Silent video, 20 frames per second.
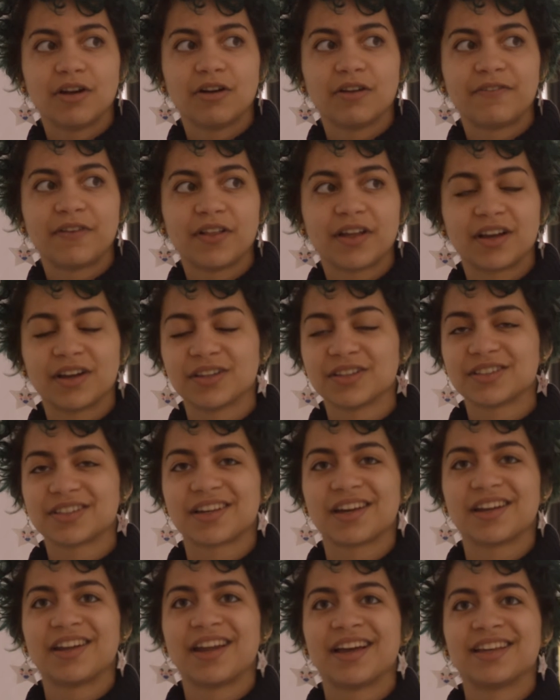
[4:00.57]
felt like it was
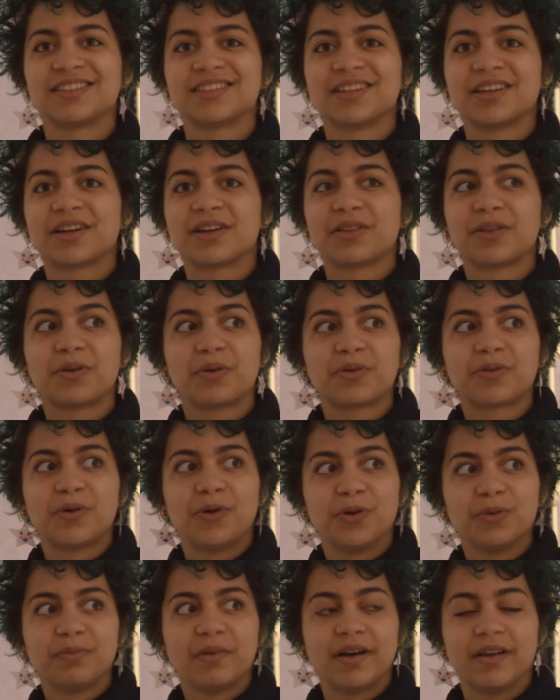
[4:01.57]
like a nice like little
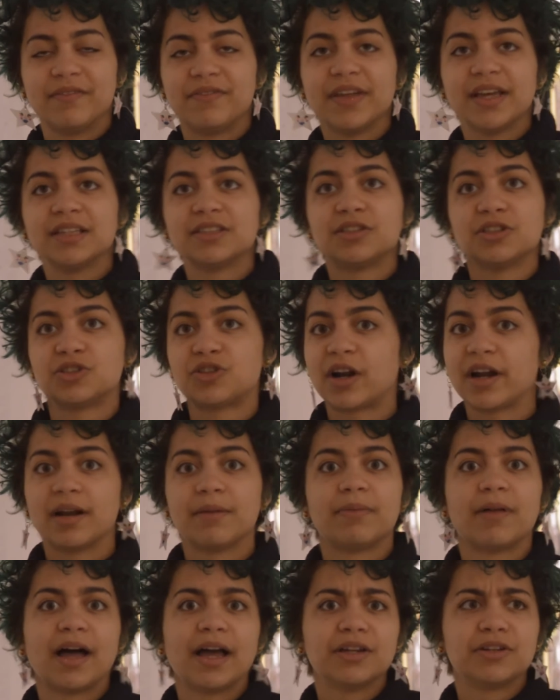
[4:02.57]
gold mine of things to try to
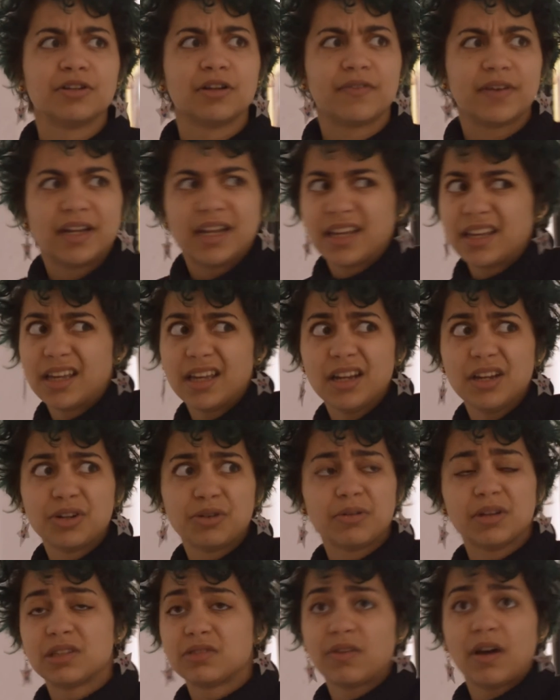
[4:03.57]
apply to. And if I didn't get
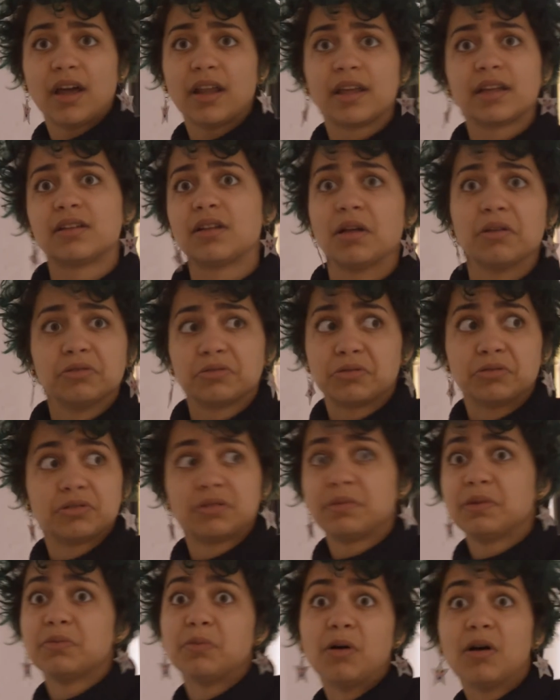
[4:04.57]
into it, it's fine. Like Della's gonna
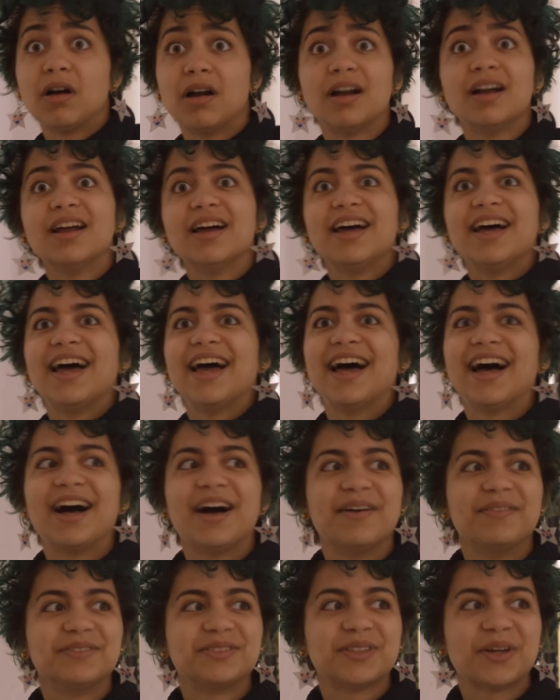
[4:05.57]
send me more.
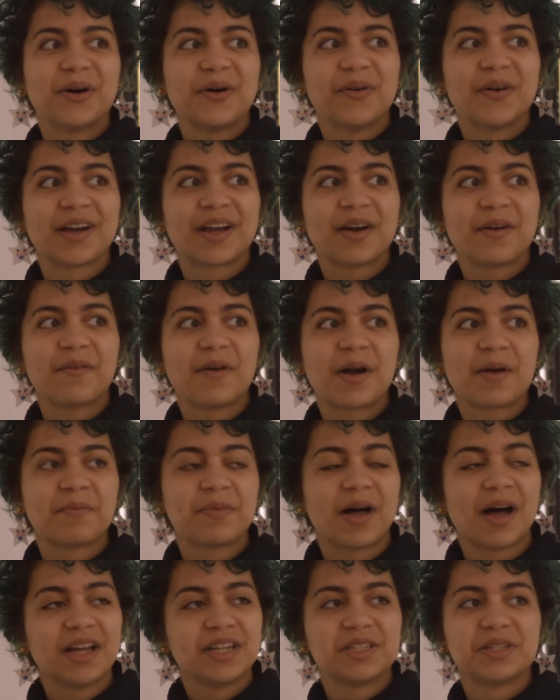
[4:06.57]
So like I
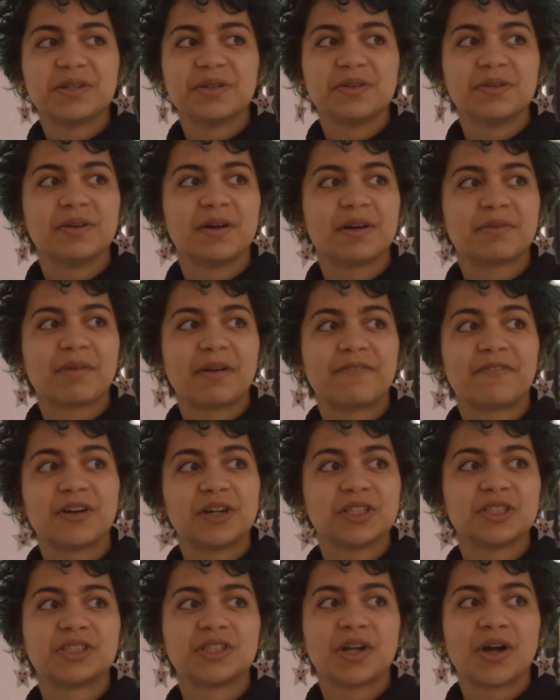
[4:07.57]
applied to like my
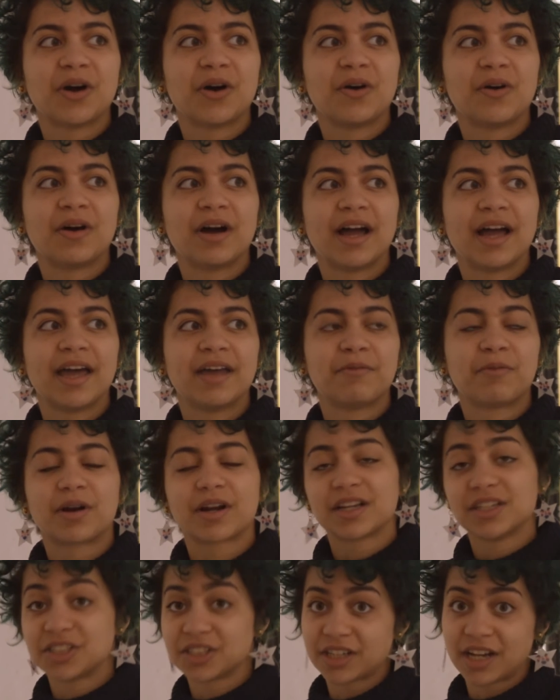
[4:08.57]
first show. I had
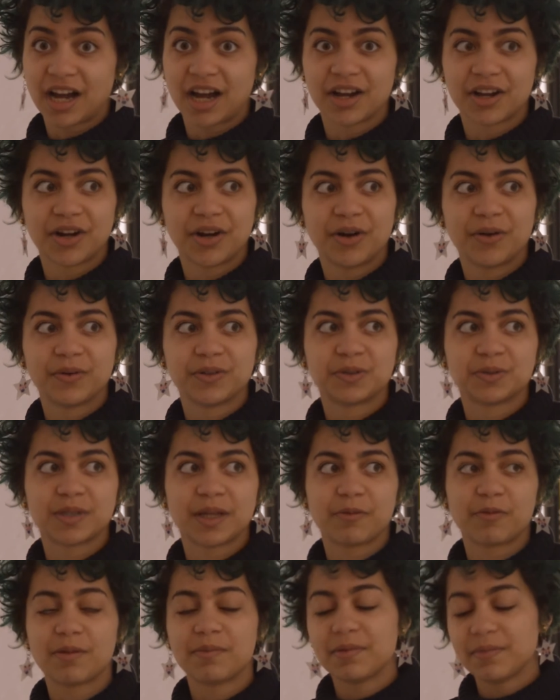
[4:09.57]
worked in Chicago, which was
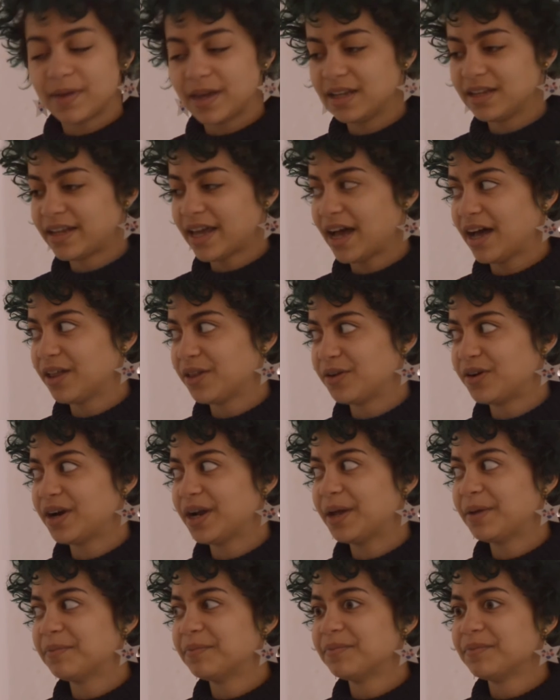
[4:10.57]
at Women Made
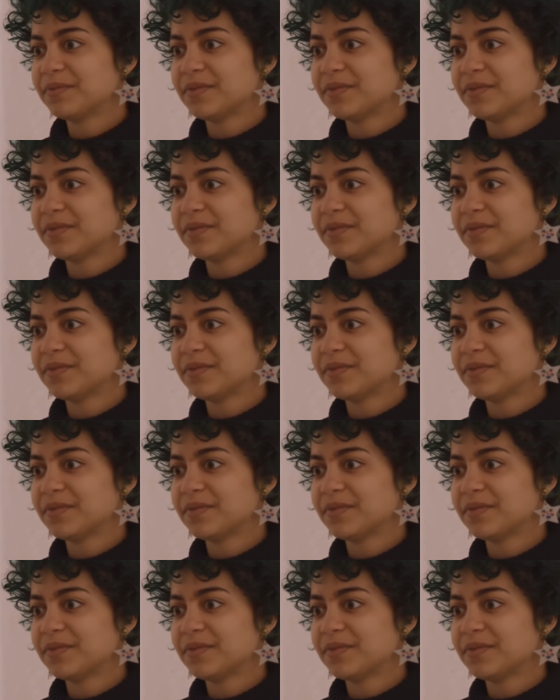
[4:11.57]
Gallery,